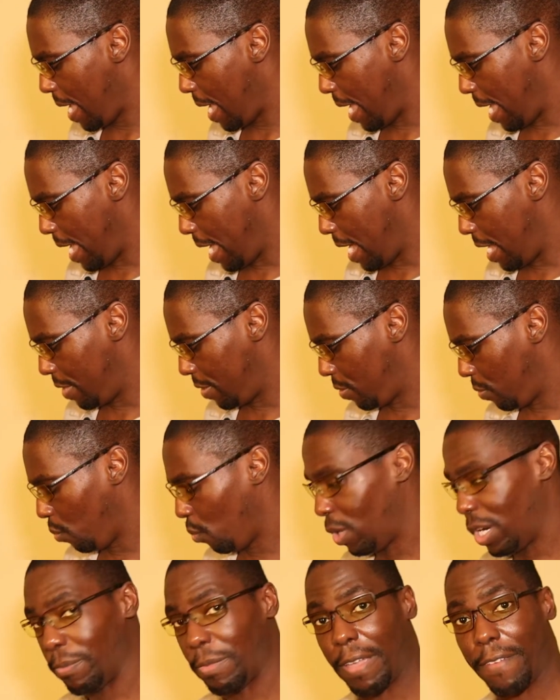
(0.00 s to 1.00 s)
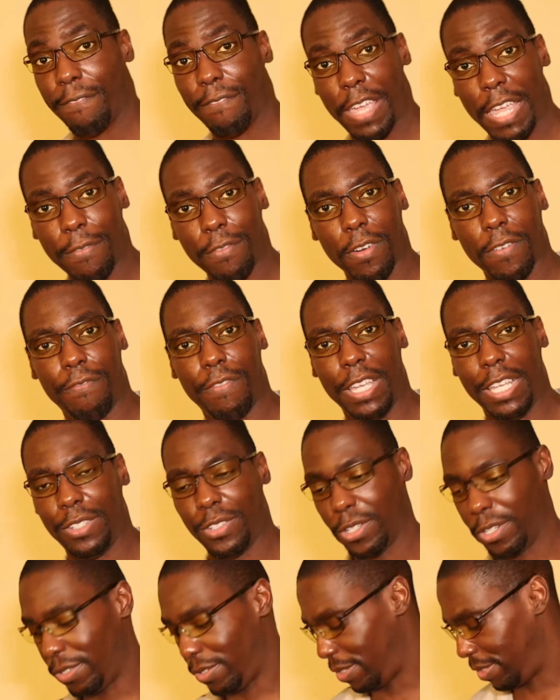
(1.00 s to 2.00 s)
And one of my favorite
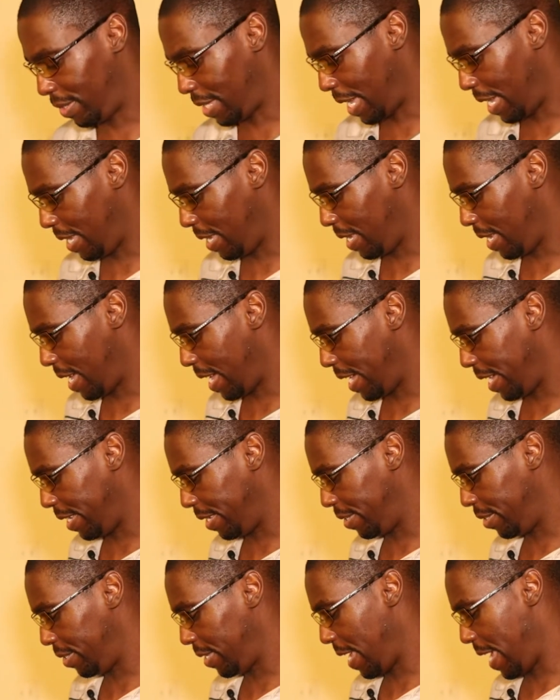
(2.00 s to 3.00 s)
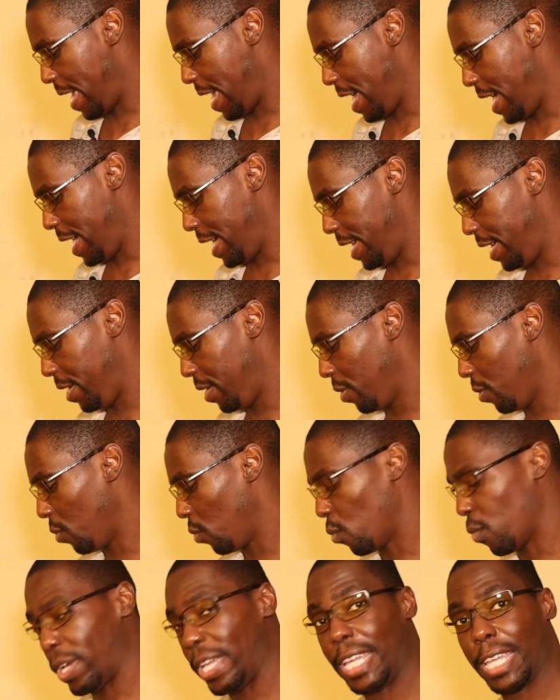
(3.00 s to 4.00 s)
features is that it has a
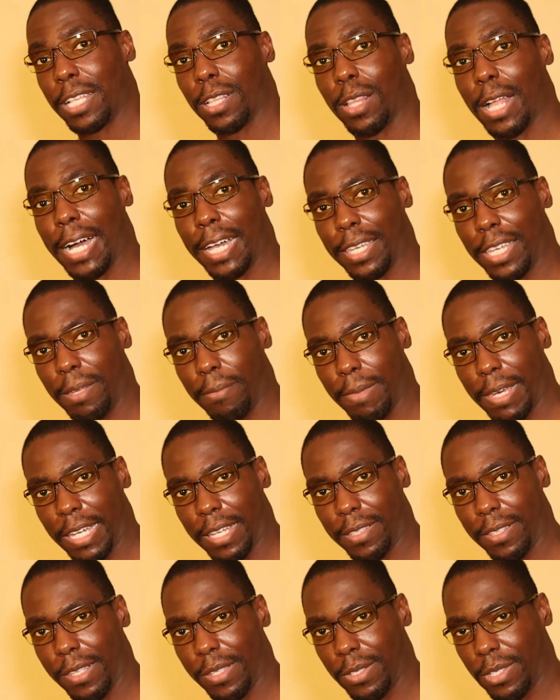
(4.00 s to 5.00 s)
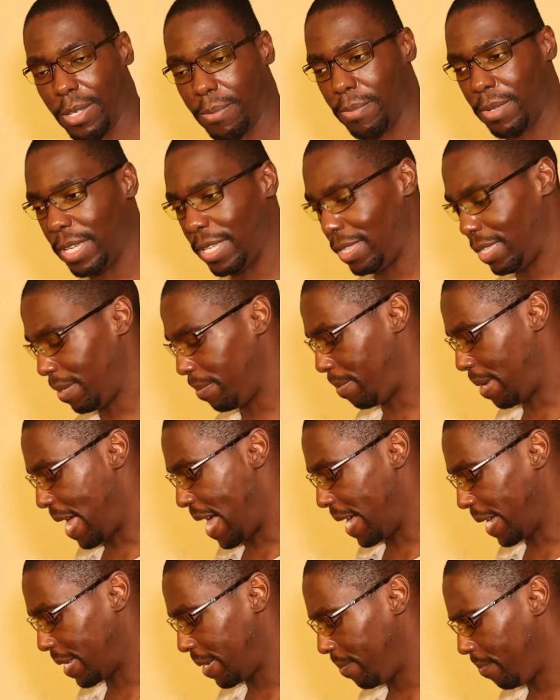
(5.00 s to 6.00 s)
ring locking mechanism in the
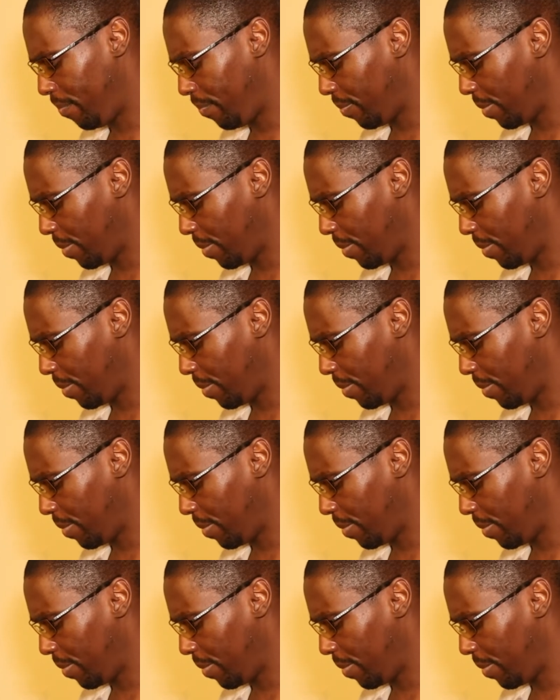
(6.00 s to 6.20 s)
back.